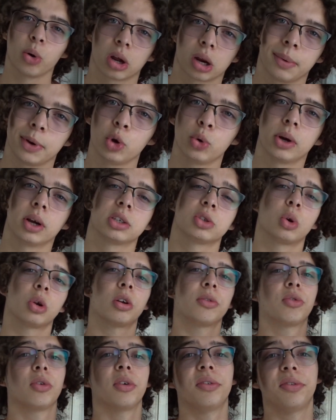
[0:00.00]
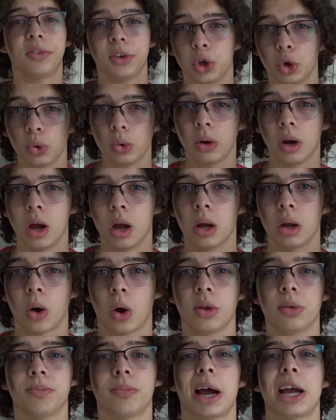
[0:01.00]
we're gonna to be doing a sort of review
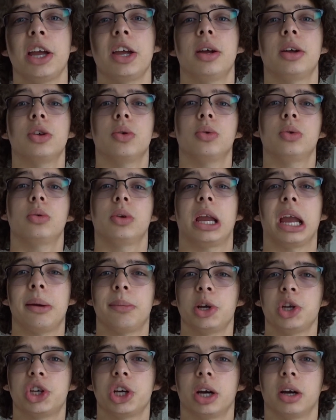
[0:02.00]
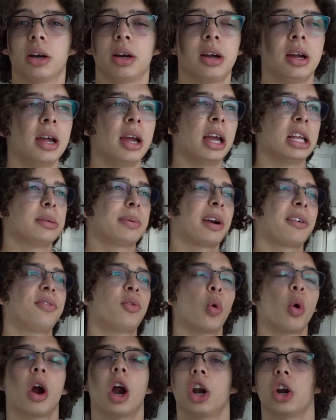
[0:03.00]
on my gaming chair. It's about a
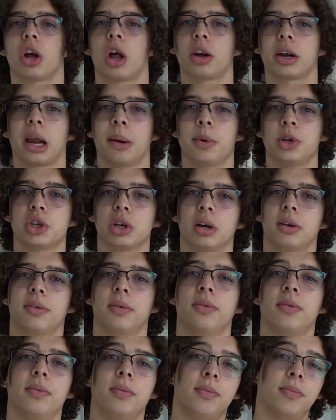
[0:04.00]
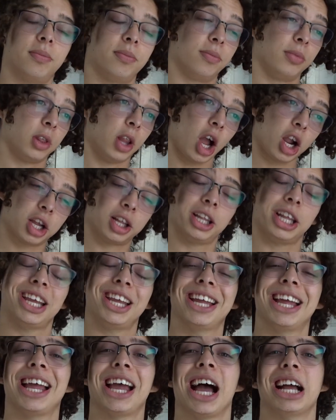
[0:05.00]
$400 gaming chair
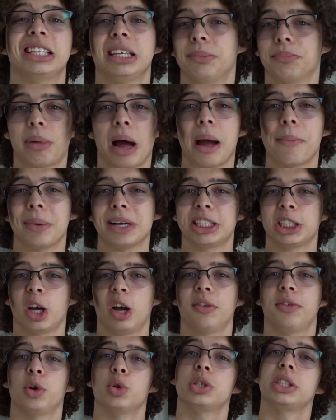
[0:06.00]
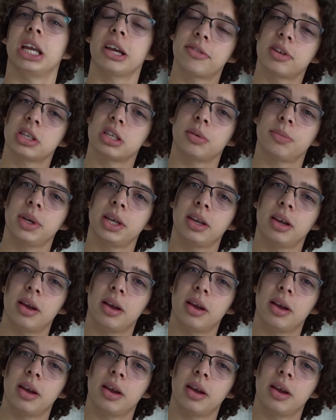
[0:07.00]
Luckily, I didn't buy it myself. It was gifted to me.